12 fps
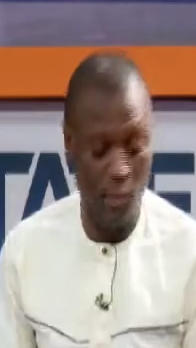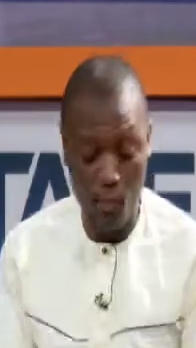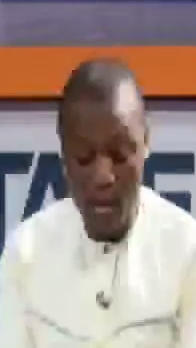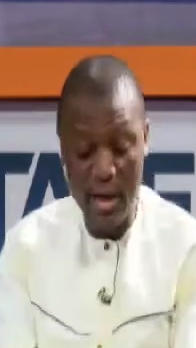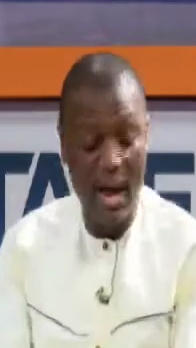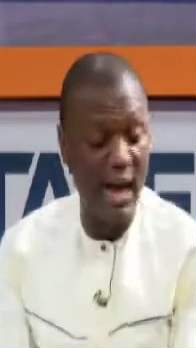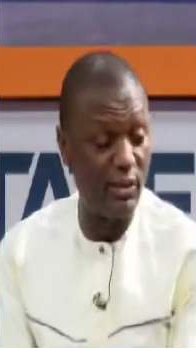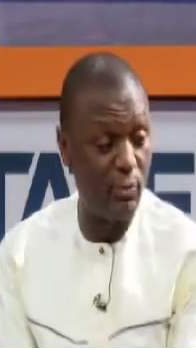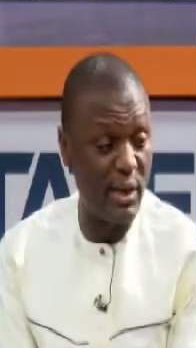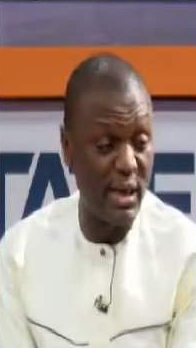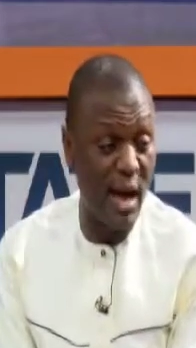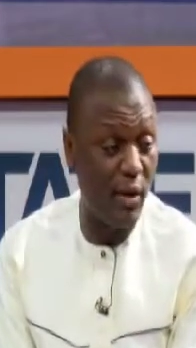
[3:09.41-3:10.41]
One has
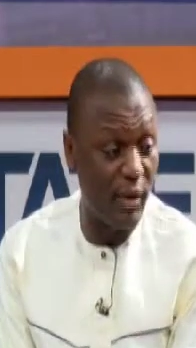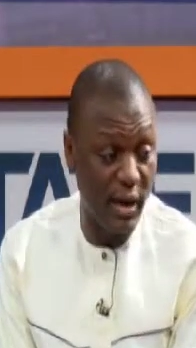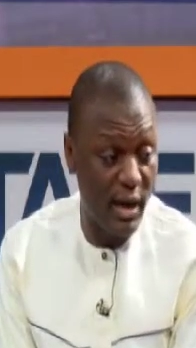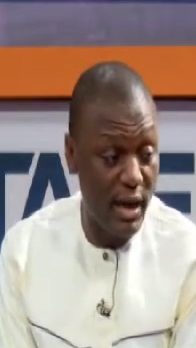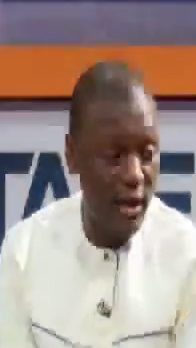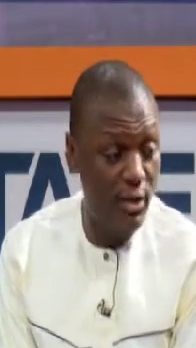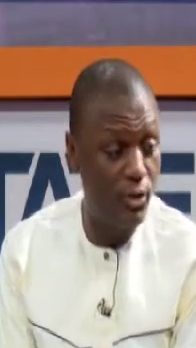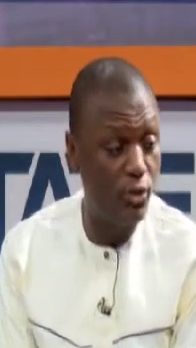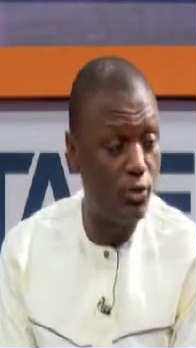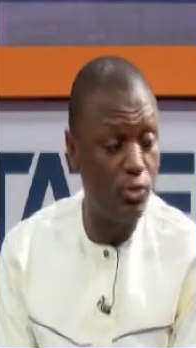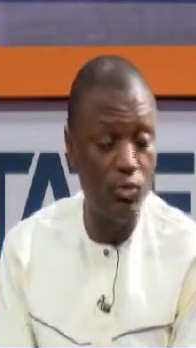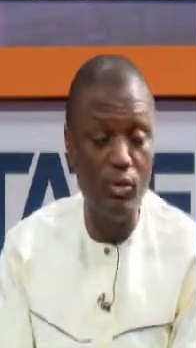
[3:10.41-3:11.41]
been downgraded.
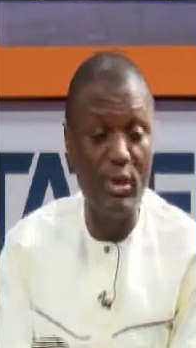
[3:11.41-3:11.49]
Two,